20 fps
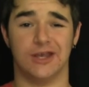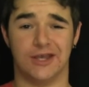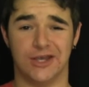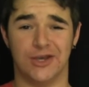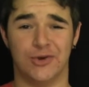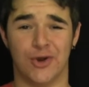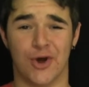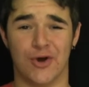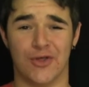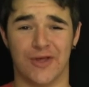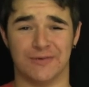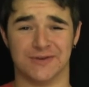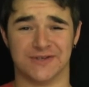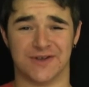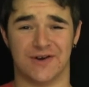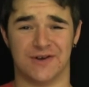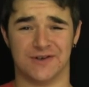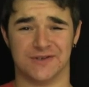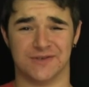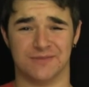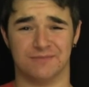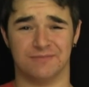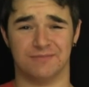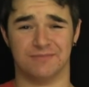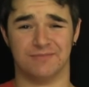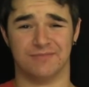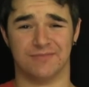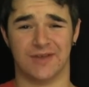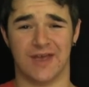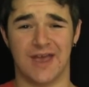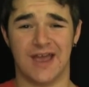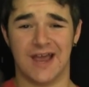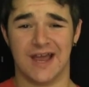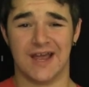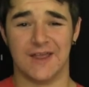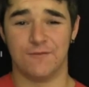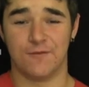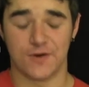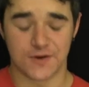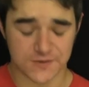you know that was awesome.
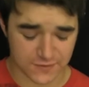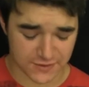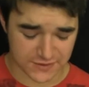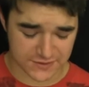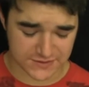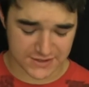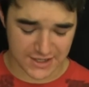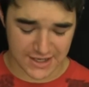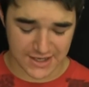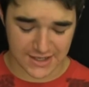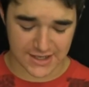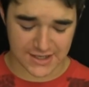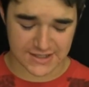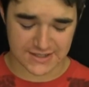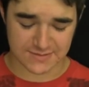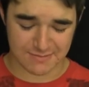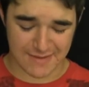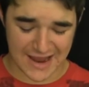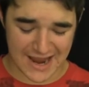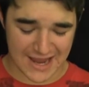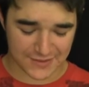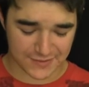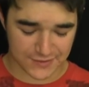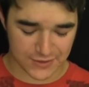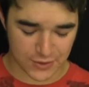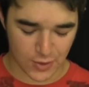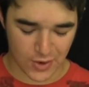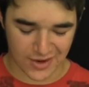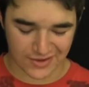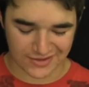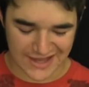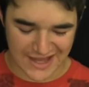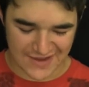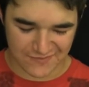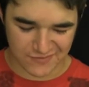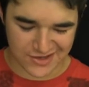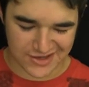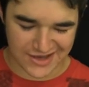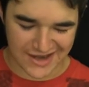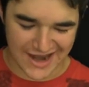And the first verse today is Matthew
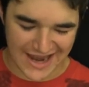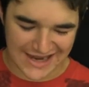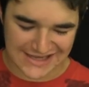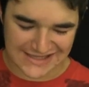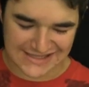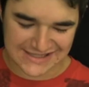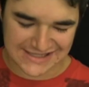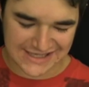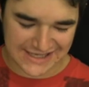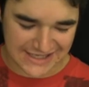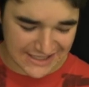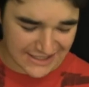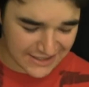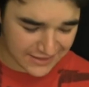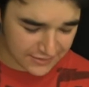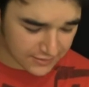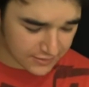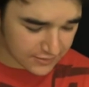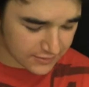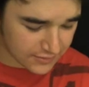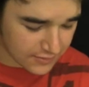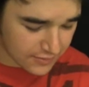11, 19.